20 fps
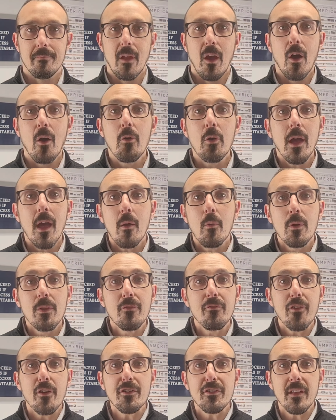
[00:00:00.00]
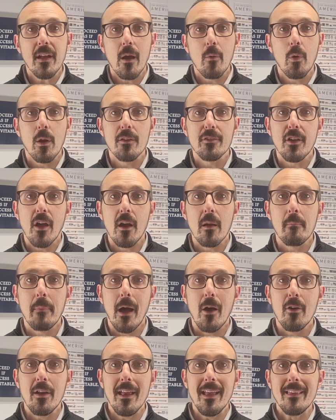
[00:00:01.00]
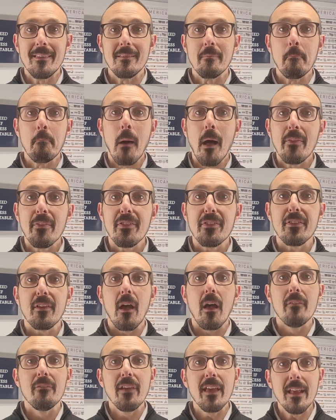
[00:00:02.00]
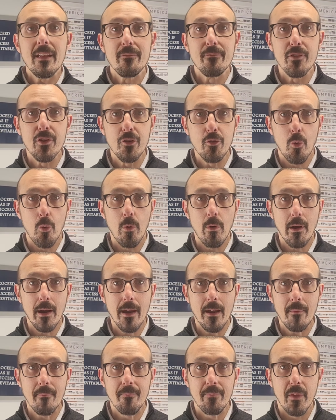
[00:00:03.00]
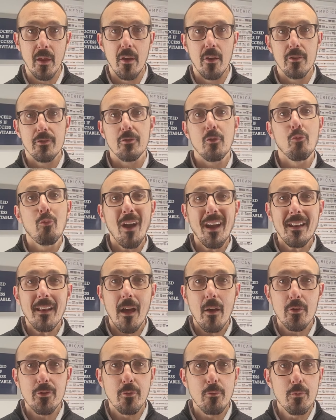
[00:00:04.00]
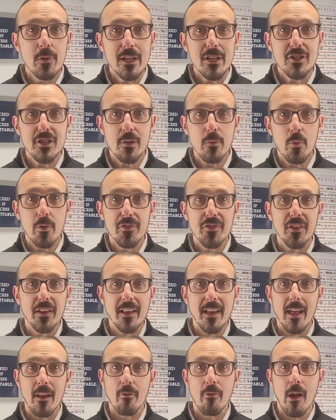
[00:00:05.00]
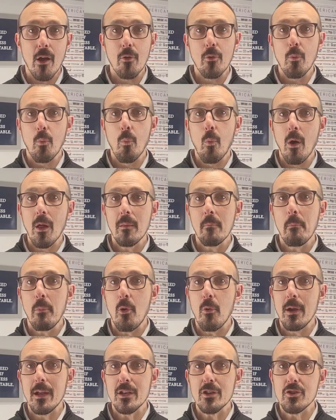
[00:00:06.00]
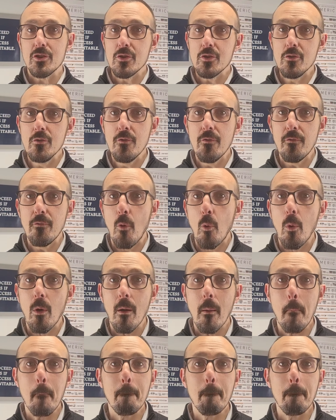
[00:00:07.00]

Okay, well, the first thing I want to talk about is months of inventory. So right now as a region, we're sitting at around 1.24